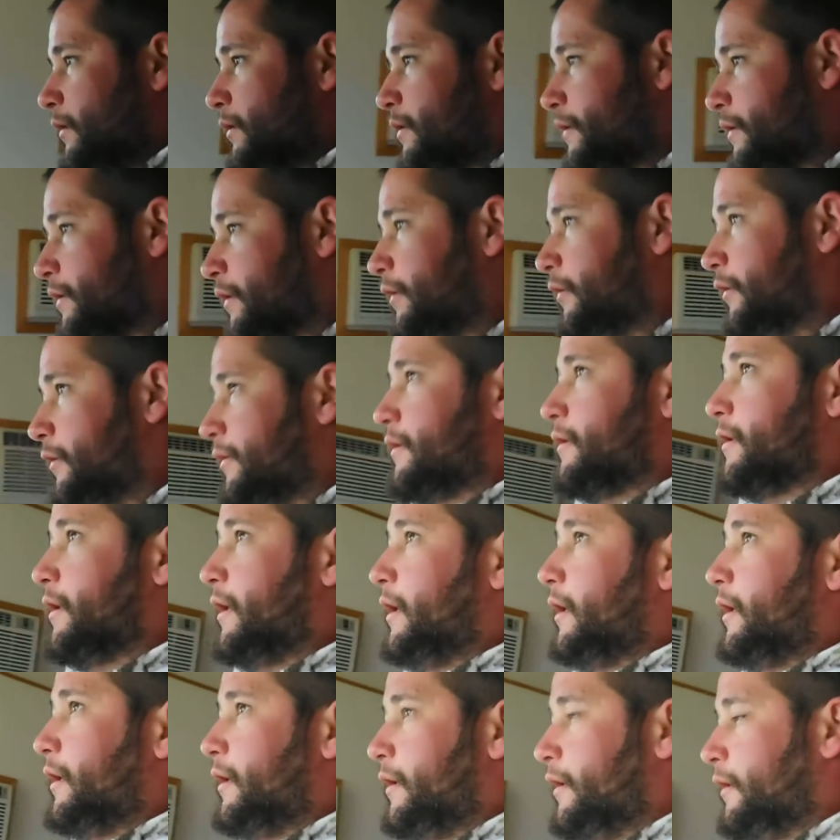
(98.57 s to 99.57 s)
So it's
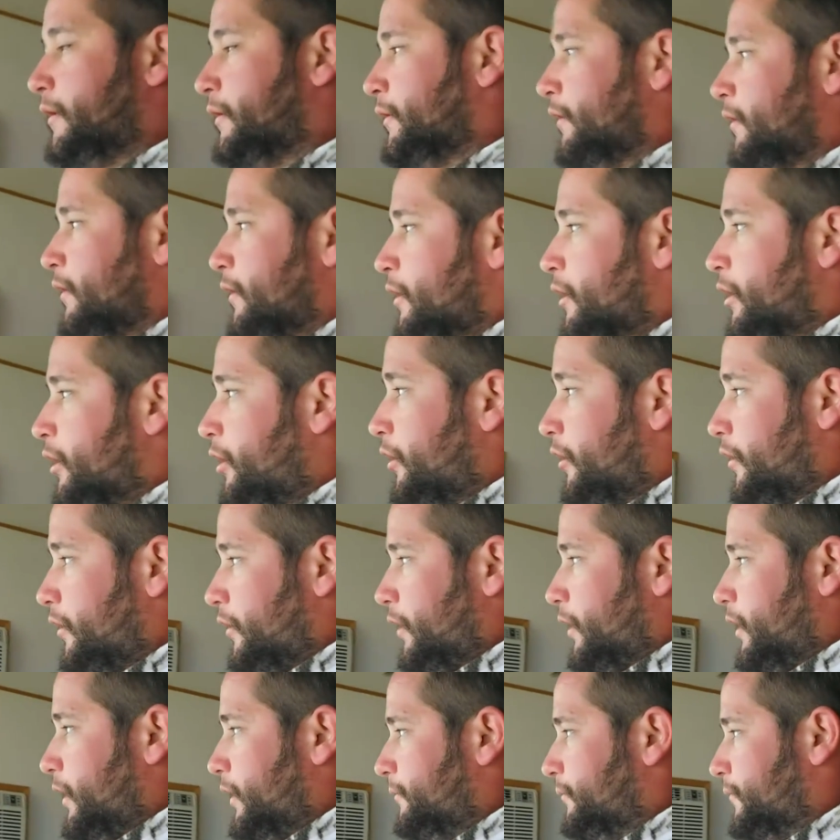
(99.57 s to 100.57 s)
like,
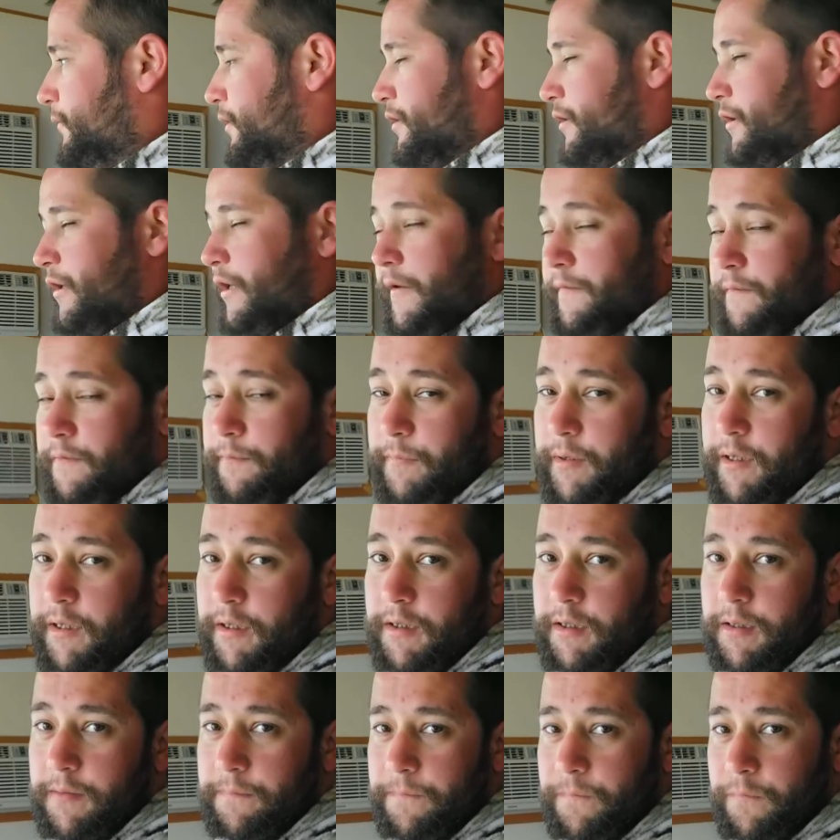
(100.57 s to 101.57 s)
alright, just gonna have to make
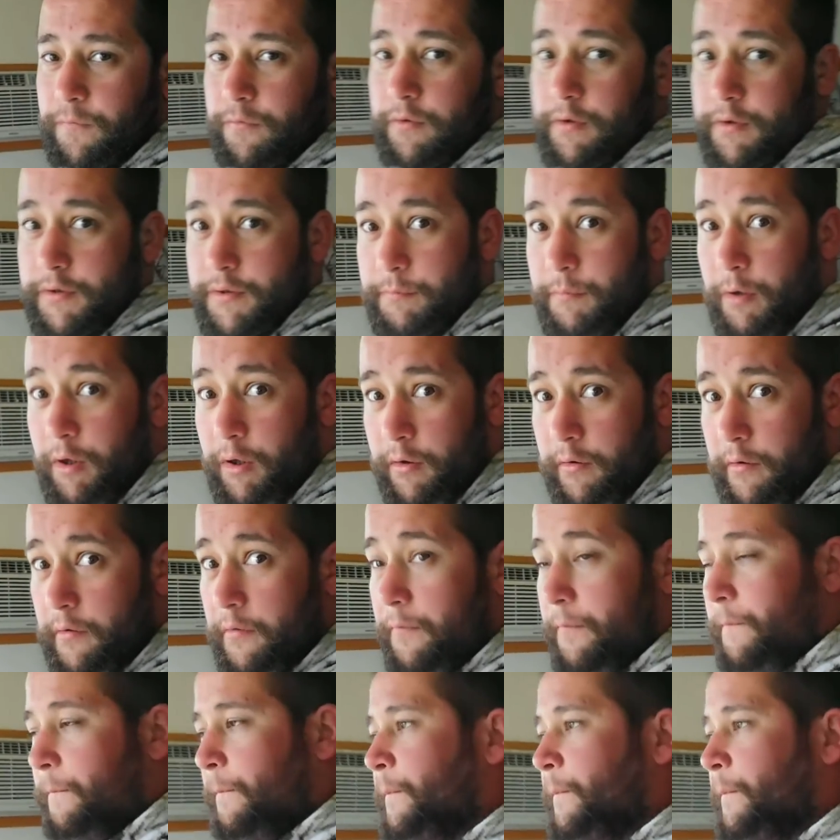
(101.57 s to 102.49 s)
up for it tomorrow.